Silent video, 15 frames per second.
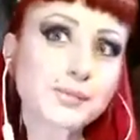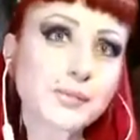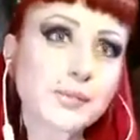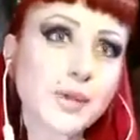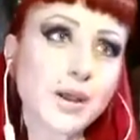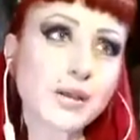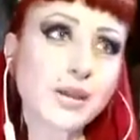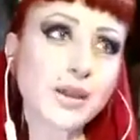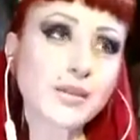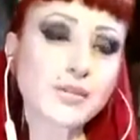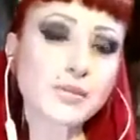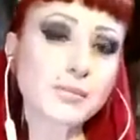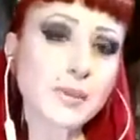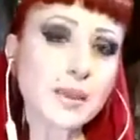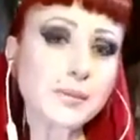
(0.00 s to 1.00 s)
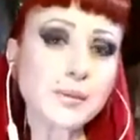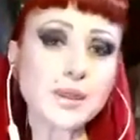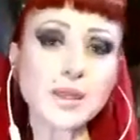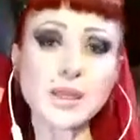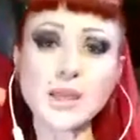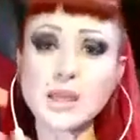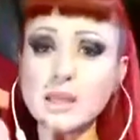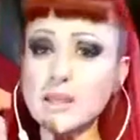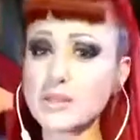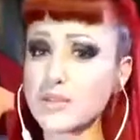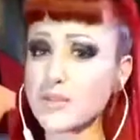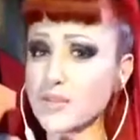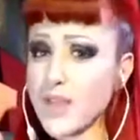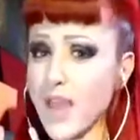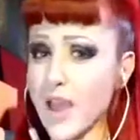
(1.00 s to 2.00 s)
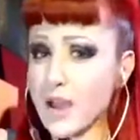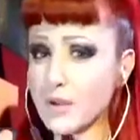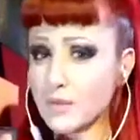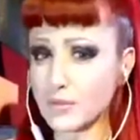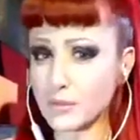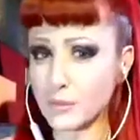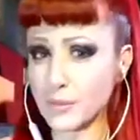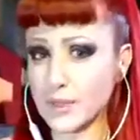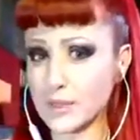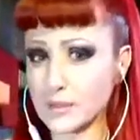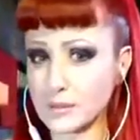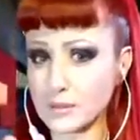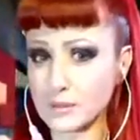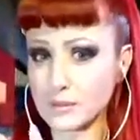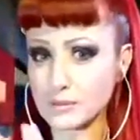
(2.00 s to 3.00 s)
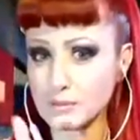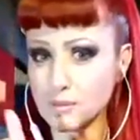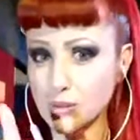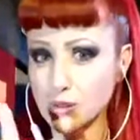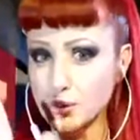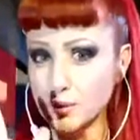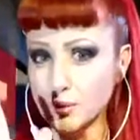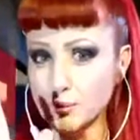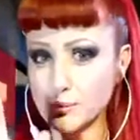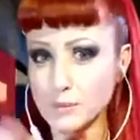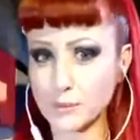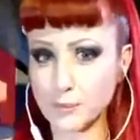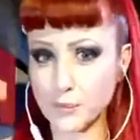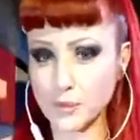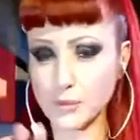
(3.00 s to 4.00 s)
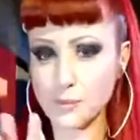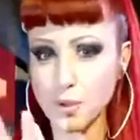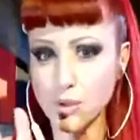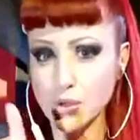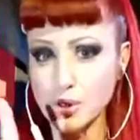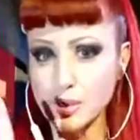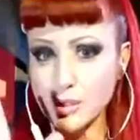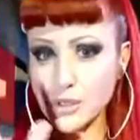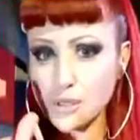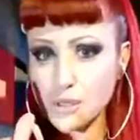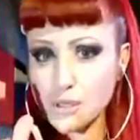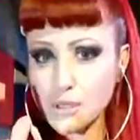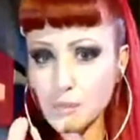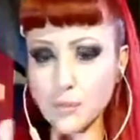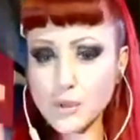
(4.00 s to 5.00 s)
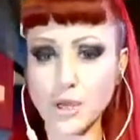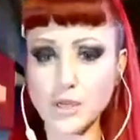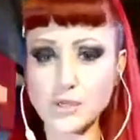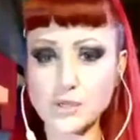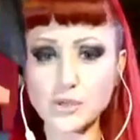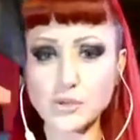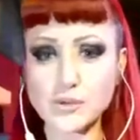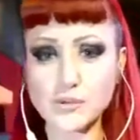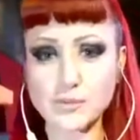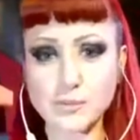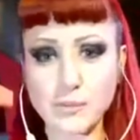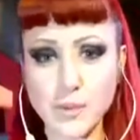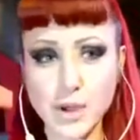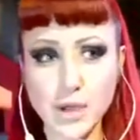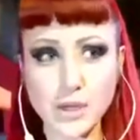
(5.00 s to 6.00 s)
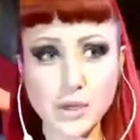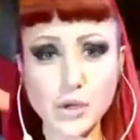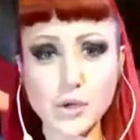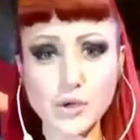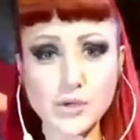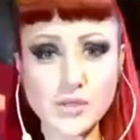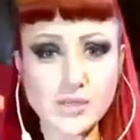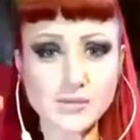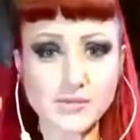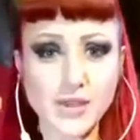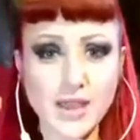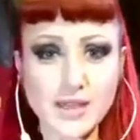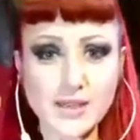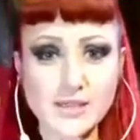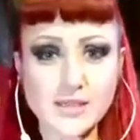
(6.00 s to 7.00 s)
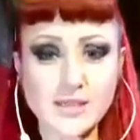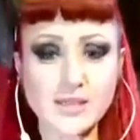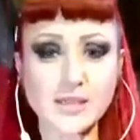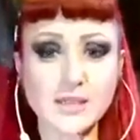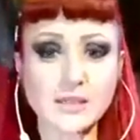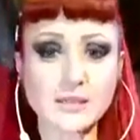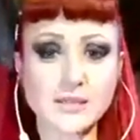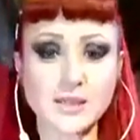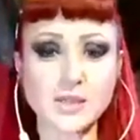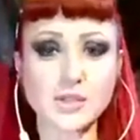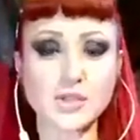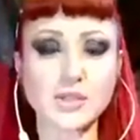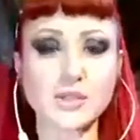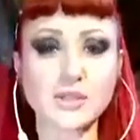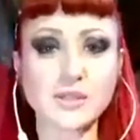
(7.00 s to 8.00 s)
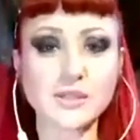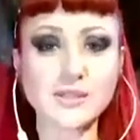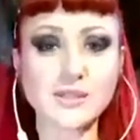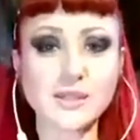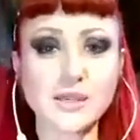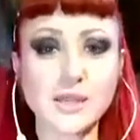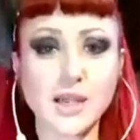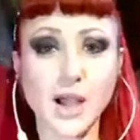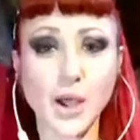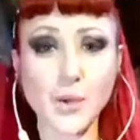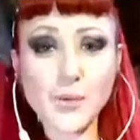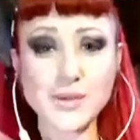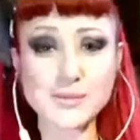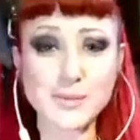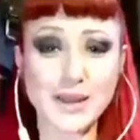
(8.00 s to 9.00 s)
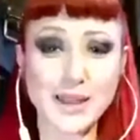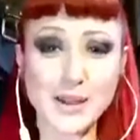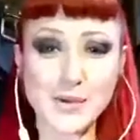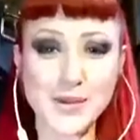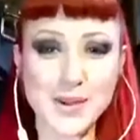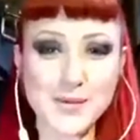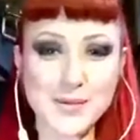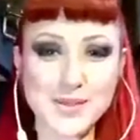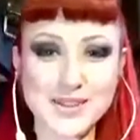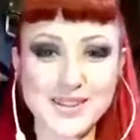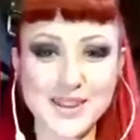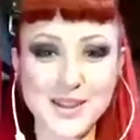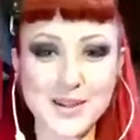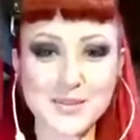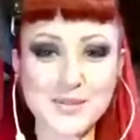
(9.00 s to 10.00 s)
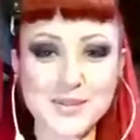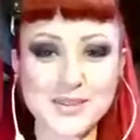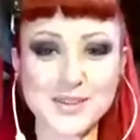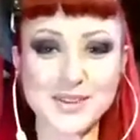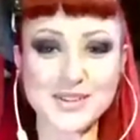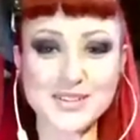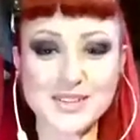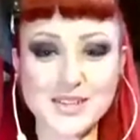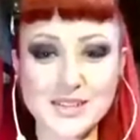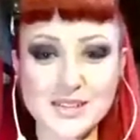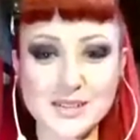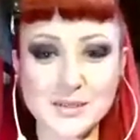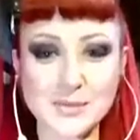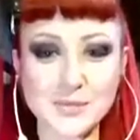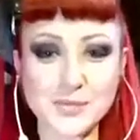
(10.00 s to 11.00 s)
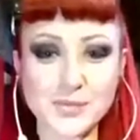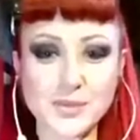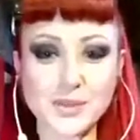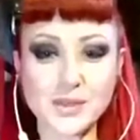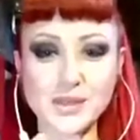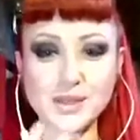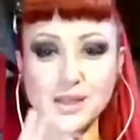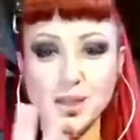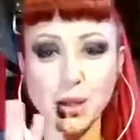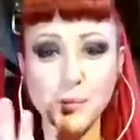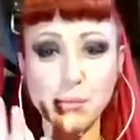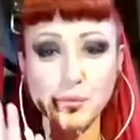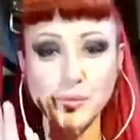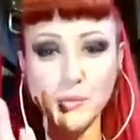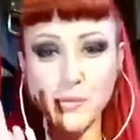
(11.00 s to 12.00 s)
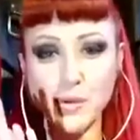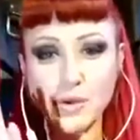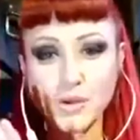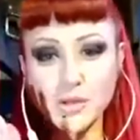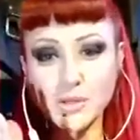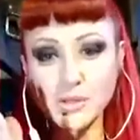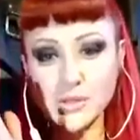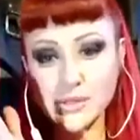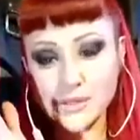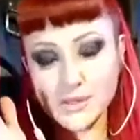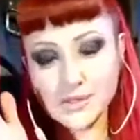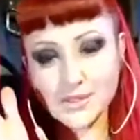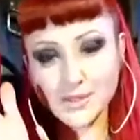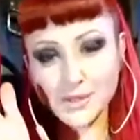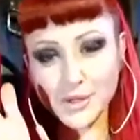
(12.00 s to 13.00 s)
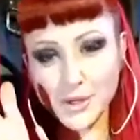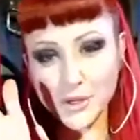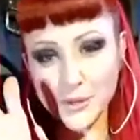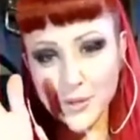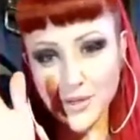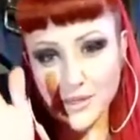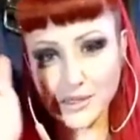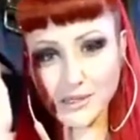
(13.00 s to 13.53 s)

I guess maybe the sound when you put them on. When I do my nurse fantasy sessions, I always play around with the gloves and I tease them and I put them on, and